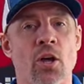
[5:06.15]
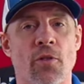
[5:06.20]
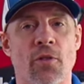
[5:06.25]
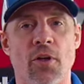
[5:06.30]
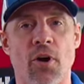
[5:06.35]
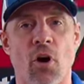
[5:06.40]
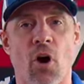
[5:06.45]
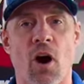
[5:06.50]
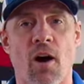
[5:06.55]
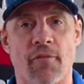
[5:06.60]

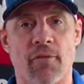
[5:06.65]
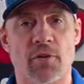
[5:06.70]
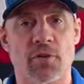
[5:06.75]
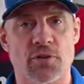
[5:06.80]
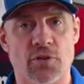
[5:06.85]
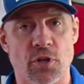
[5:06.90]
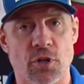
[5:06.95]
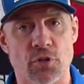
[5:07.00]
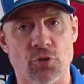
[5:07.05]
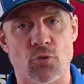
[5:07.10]
that
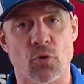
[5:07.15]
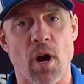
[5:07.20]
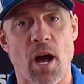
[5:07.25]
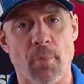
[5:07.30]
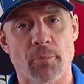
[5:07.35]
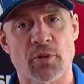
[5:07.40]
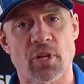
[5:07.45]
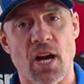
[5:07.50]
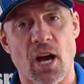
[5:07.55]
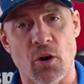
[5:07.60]
offers a
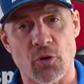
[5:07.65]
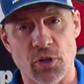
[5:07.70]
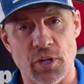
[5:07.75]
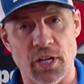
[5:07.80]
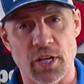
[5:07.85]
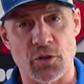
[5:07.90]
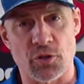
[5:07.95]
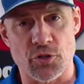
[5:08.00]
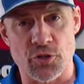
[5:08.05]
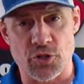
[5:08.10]
drop-down
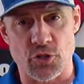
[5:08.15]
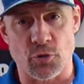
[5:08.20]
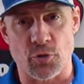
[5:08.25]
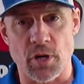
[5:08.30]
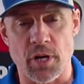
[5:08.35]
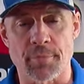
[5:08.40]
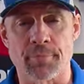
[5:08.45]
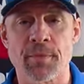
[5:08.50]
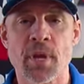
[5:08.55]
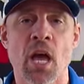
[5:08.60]
inner
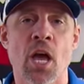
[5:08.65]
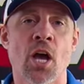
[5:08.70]
screen.